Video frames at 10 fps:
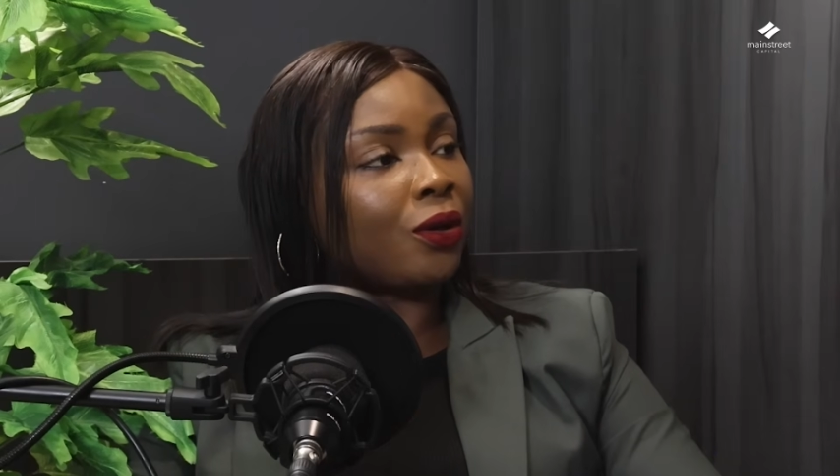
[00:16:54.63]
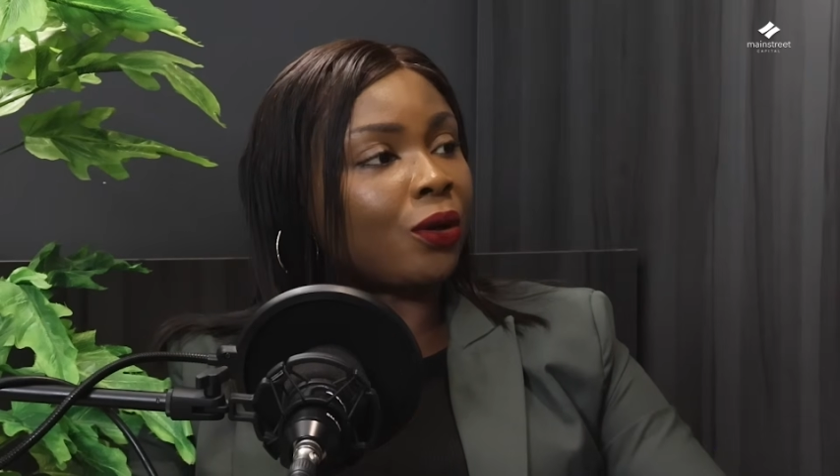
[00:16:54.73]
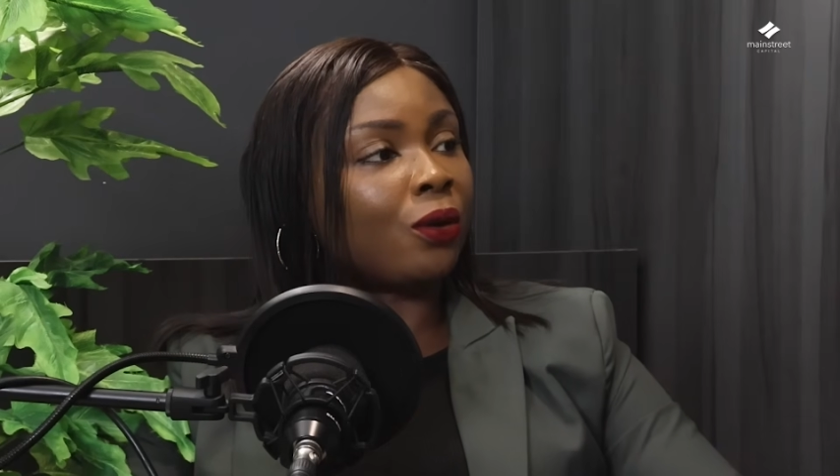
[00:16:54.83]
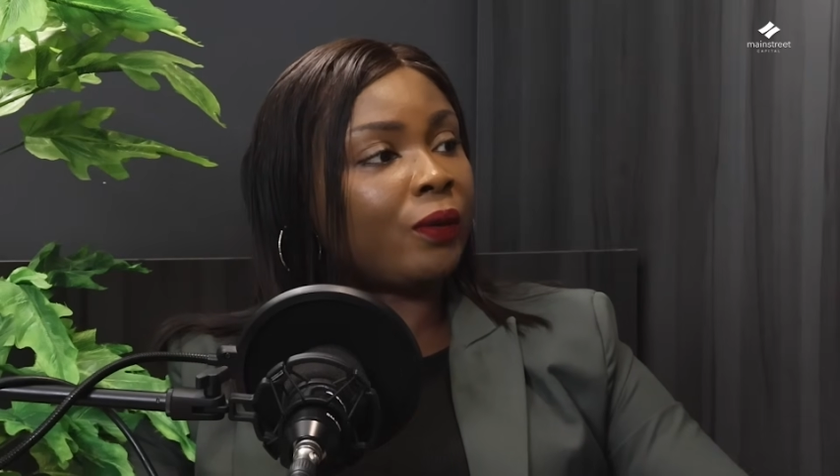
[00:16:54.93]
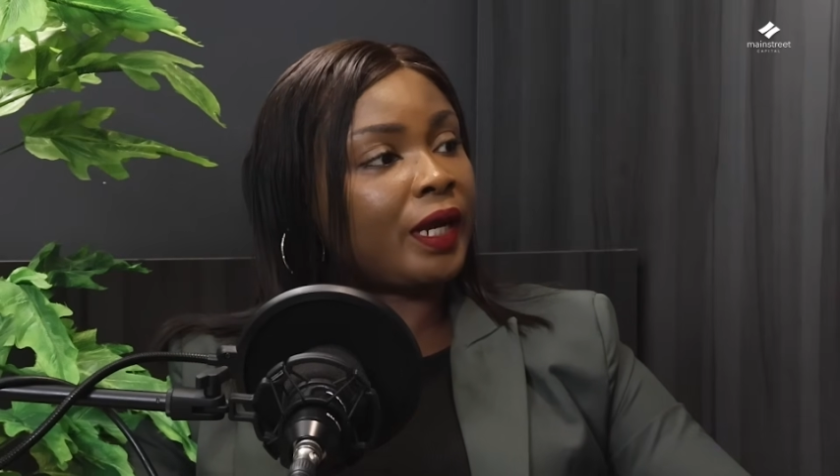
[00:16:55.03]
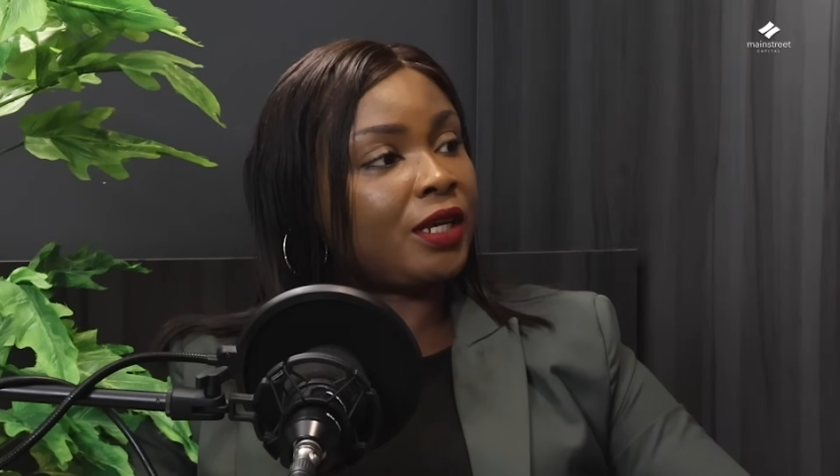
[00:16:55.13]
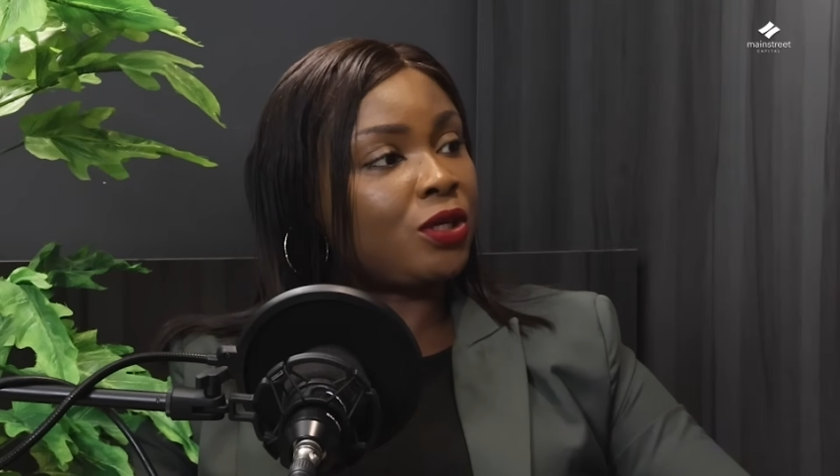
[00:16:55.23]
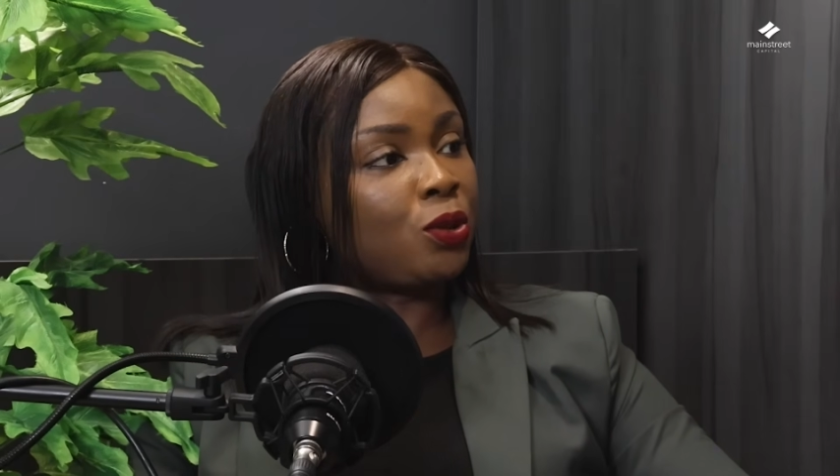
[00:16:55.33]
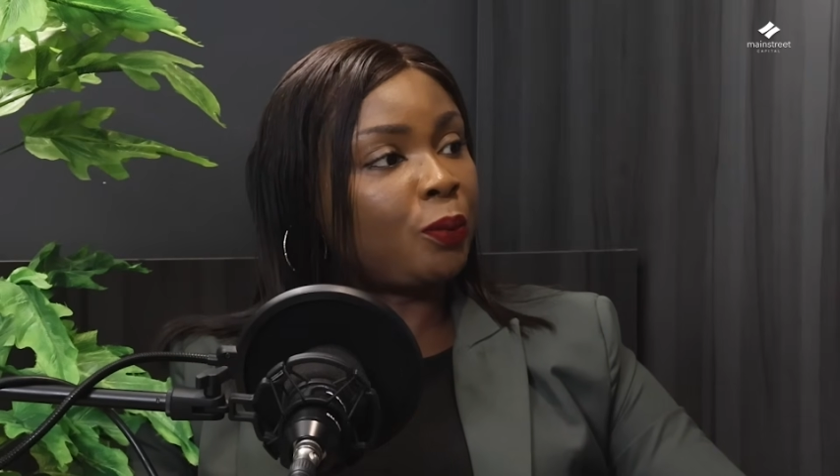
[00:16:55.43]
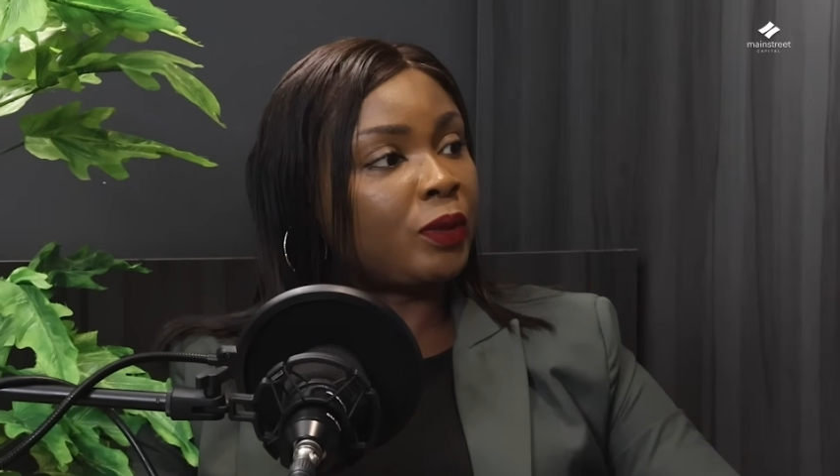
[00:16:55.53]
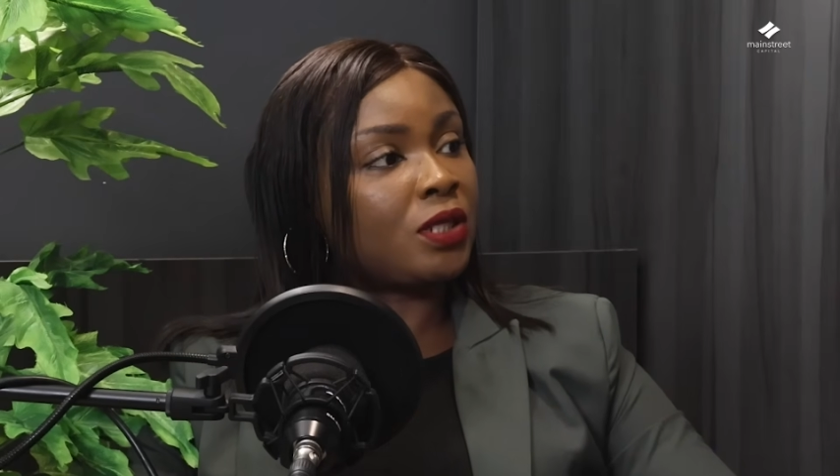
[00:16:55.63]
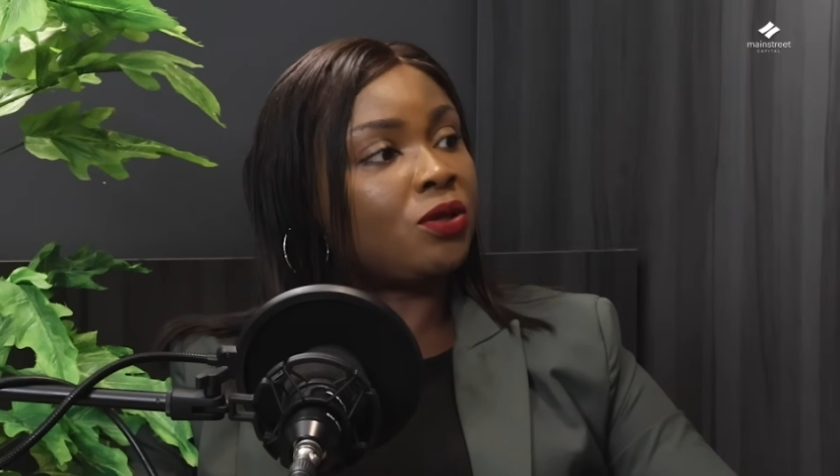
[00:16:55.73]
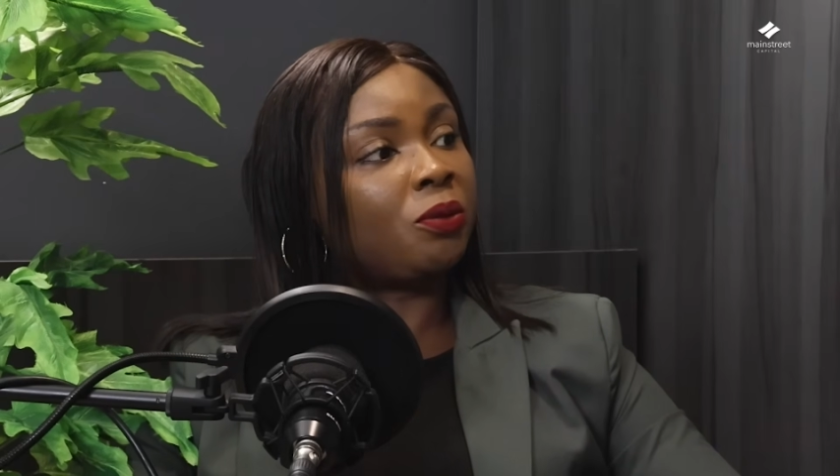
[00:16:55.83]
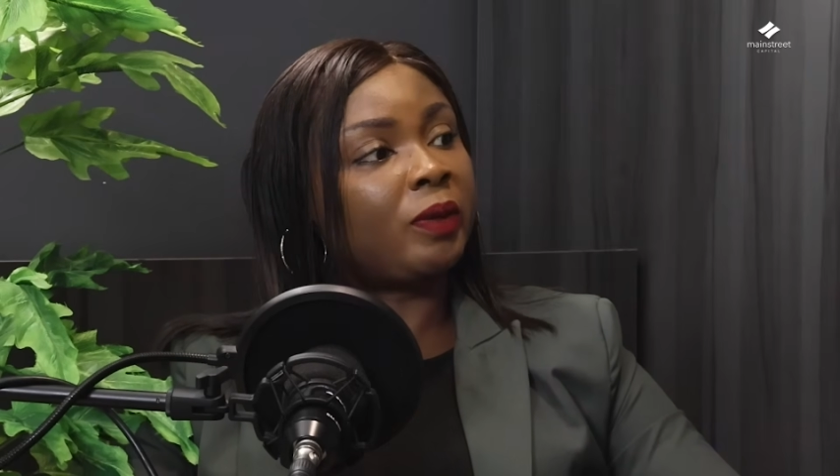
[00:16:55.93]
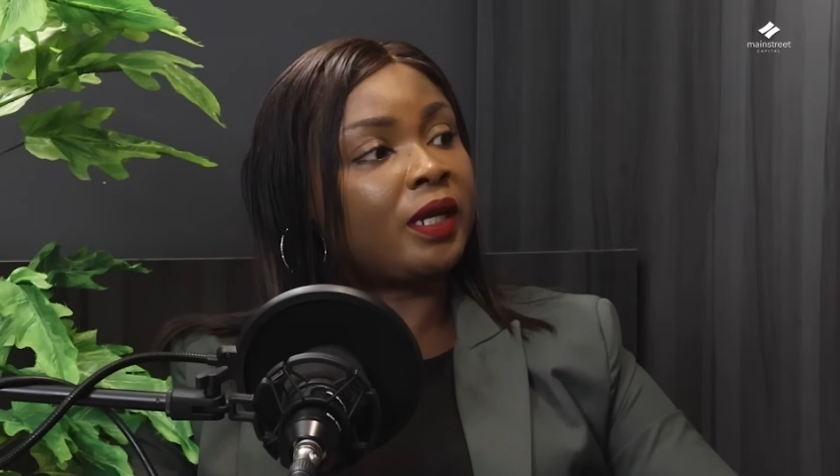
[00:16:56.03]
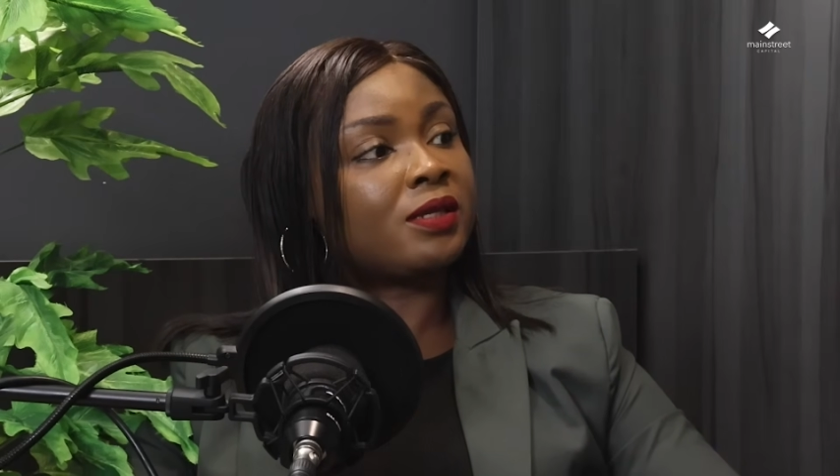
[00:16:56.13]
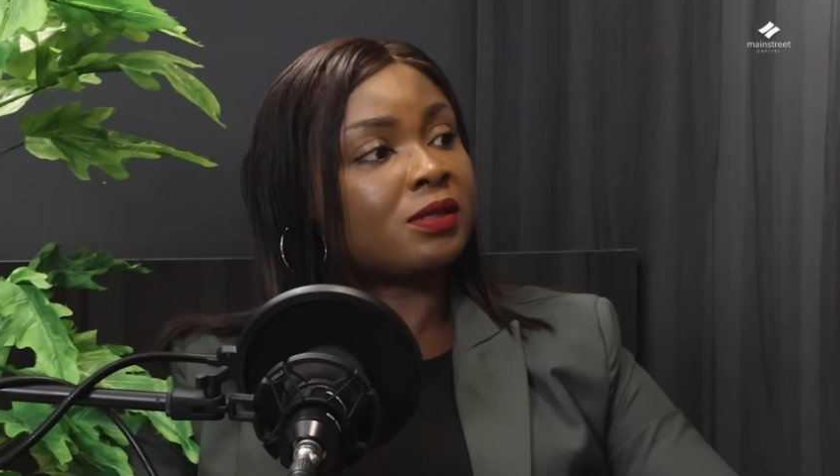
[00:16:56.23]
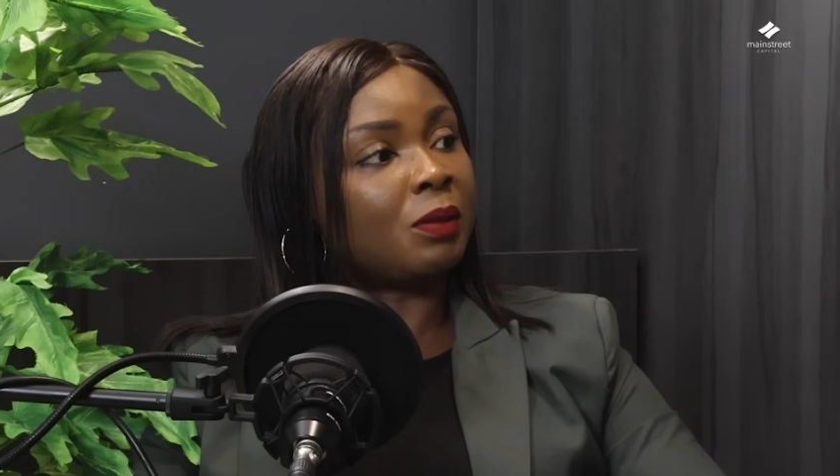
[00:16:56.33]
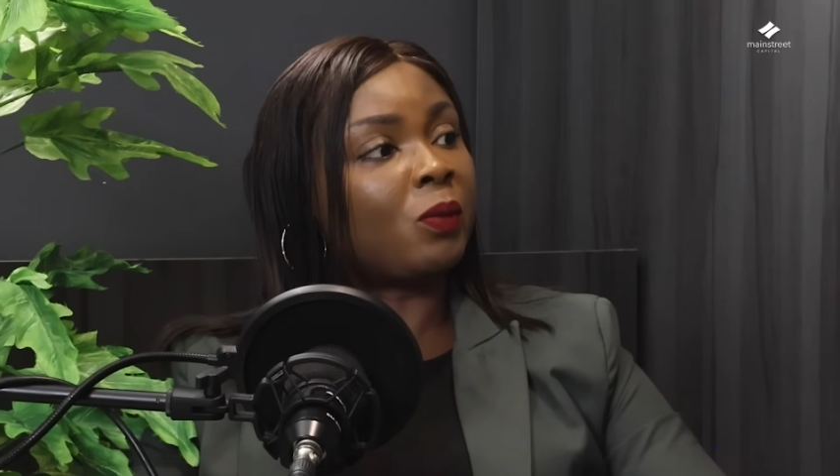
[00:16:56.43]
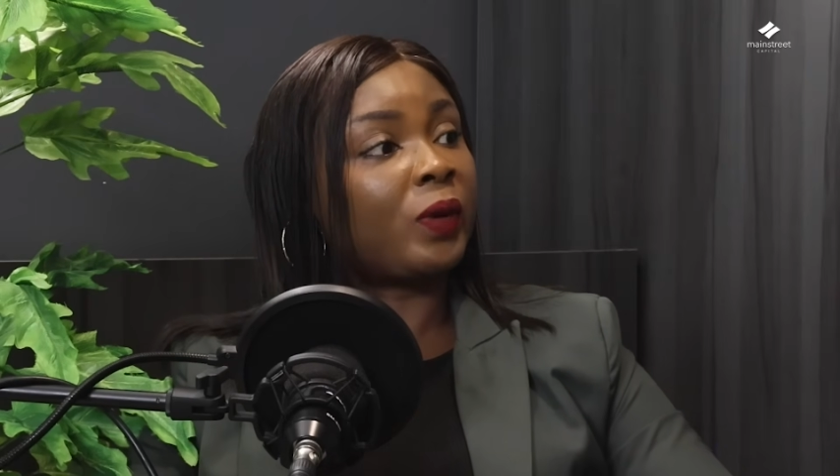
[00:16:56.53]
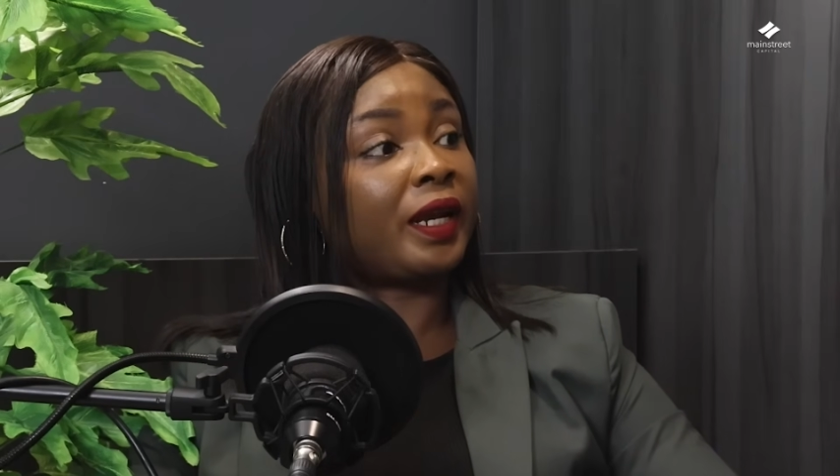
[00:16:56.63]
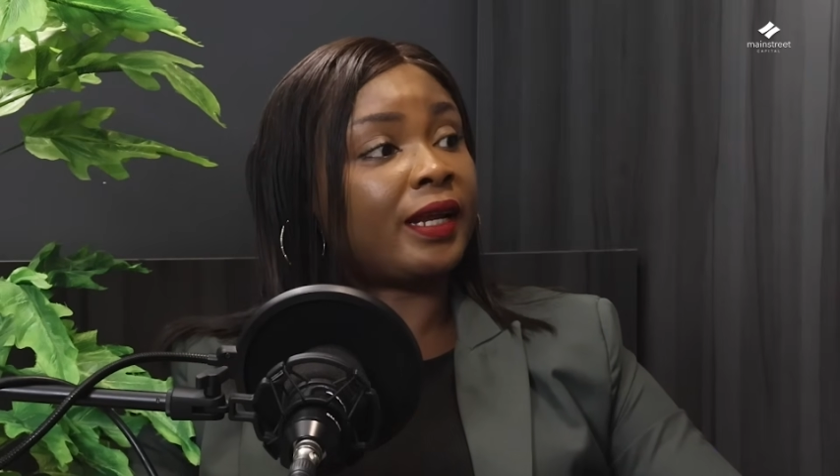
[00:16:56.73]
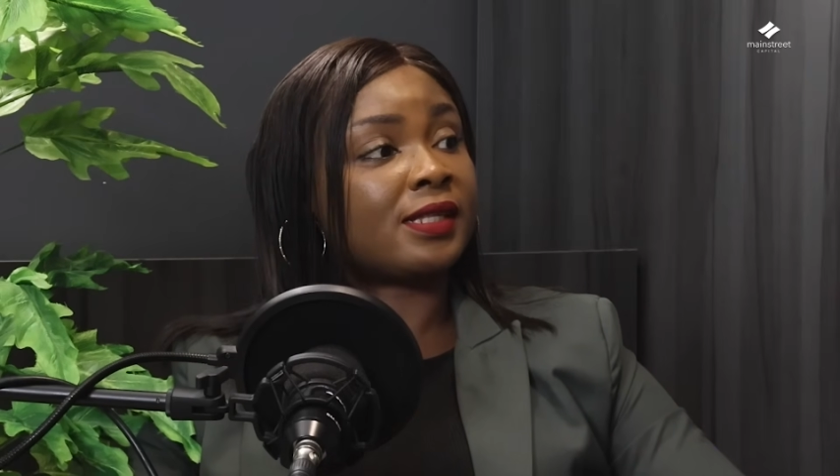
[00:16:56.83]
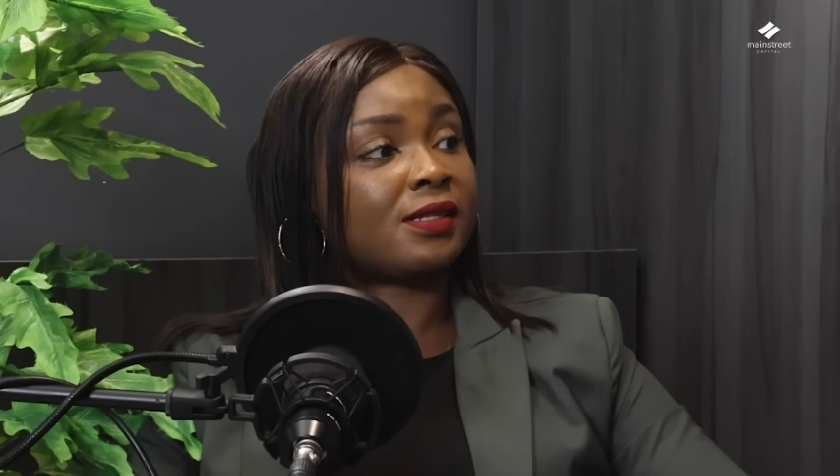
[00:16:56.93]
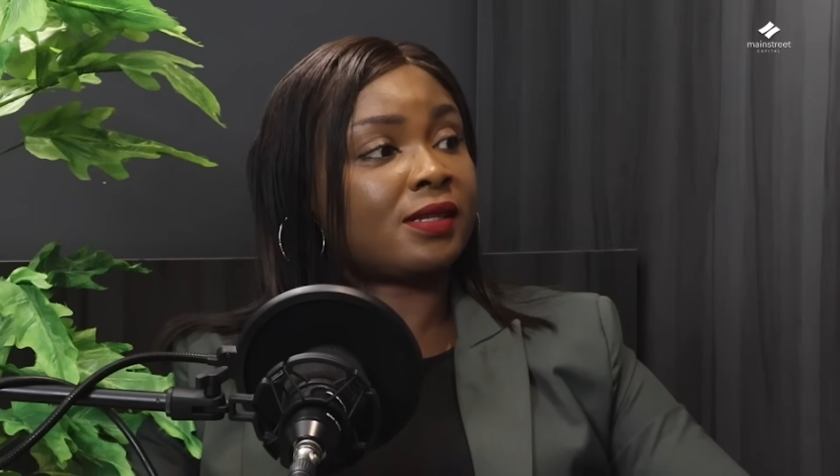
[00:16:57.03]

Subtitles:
already you putting your money somewhere that